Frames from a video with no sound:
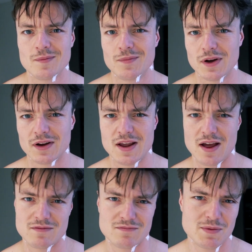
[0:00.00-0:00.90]
But
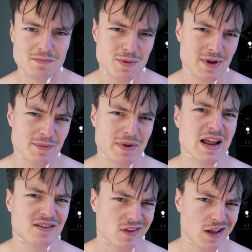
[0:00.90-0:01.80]
yeah, maybe a bit
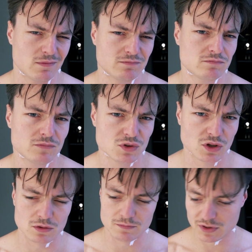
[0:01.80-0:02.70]
less for that.
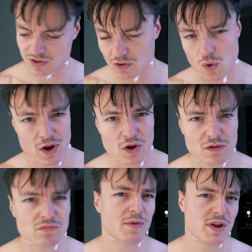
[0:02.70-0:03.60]
So, but still quite good.
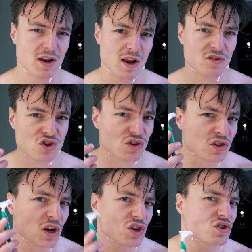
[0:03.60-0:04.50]

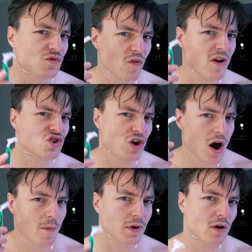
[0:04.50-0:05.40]
It's very
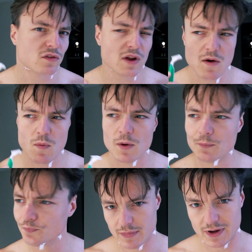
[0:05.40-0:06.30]
sharp. It goes down
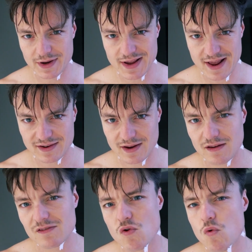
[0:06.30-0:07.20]
well. But yes, it
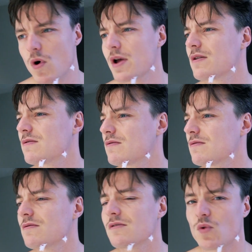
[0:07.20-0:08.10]
is quite
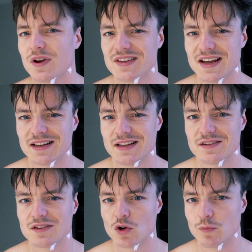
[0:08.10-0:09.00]
deadly.
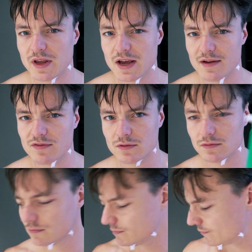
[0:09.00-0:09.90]
So be
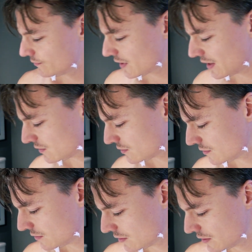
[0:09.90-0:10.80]
careful,
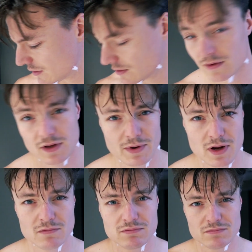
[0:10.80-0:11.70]
kids. There we go.